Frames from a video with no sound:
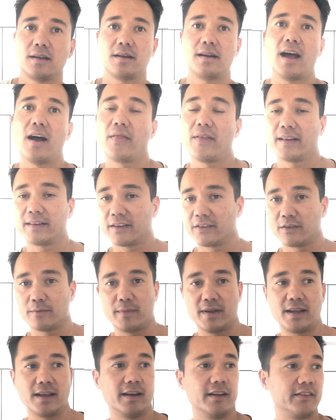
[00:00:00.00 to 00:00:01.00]
Now that doesn't
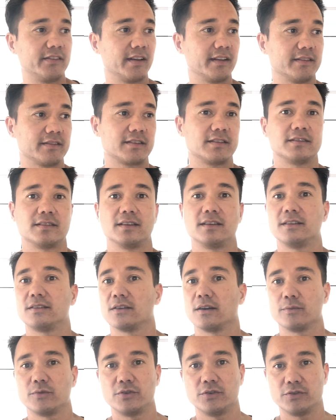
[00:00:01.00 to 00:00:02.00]
make any sense because
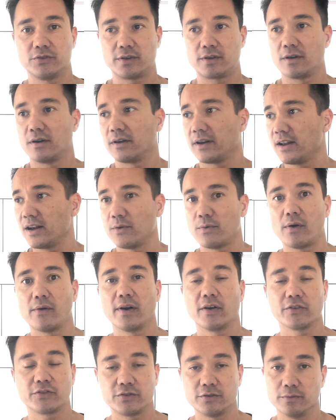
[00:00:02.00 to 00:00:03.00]
anytime you use the card anywhere
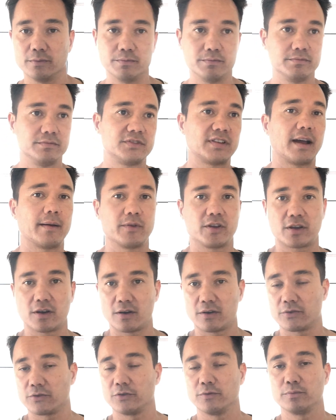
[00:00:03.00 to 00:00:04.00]
else, you tap your
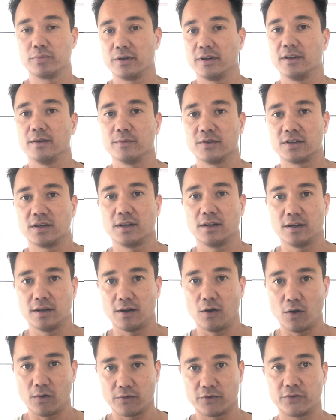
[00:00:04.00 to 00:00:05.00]
card or you put it in the machine and
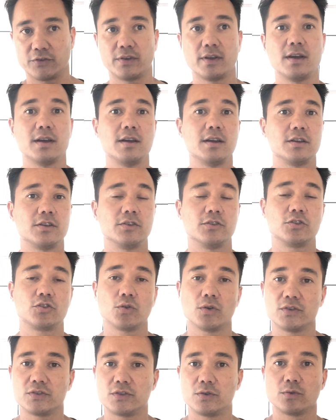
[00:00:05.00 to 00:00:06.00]
it offers you the
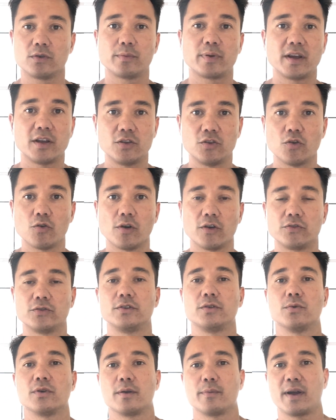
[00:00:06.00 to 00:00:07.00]
choice, do you want to pay in euros or
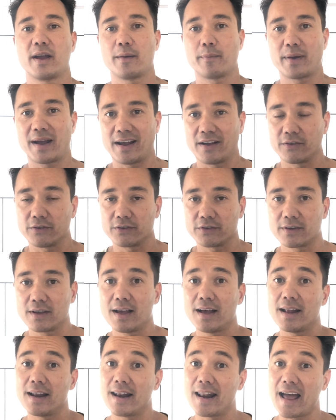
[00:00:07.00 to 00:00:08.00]
do you want to pay in pounds?
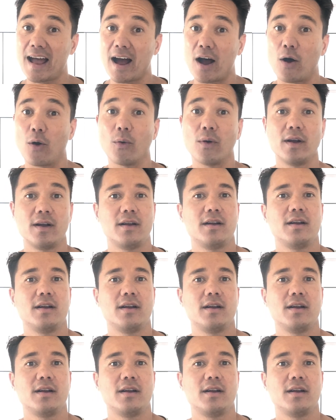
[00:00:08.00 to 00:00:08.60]
Now,